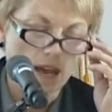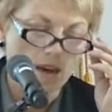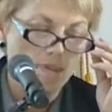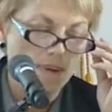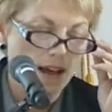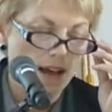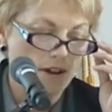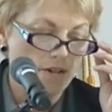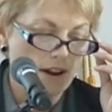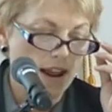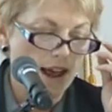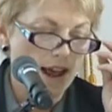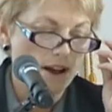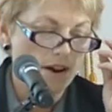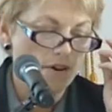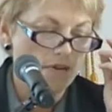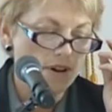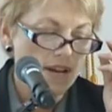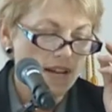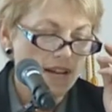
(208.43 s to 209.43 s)
about
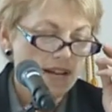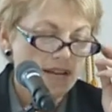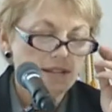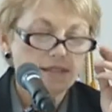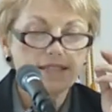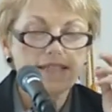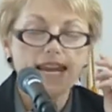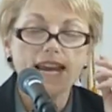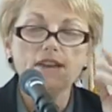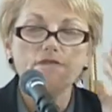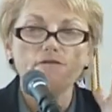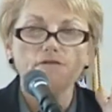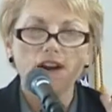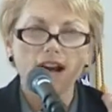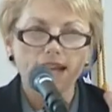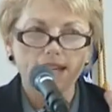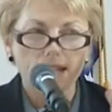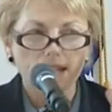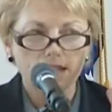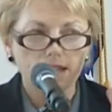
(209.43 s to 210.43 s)
how state
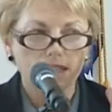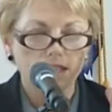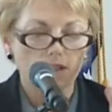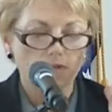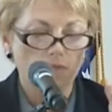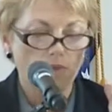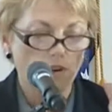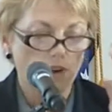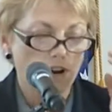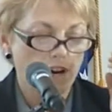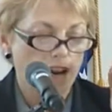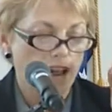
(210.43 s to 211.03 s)
finances work,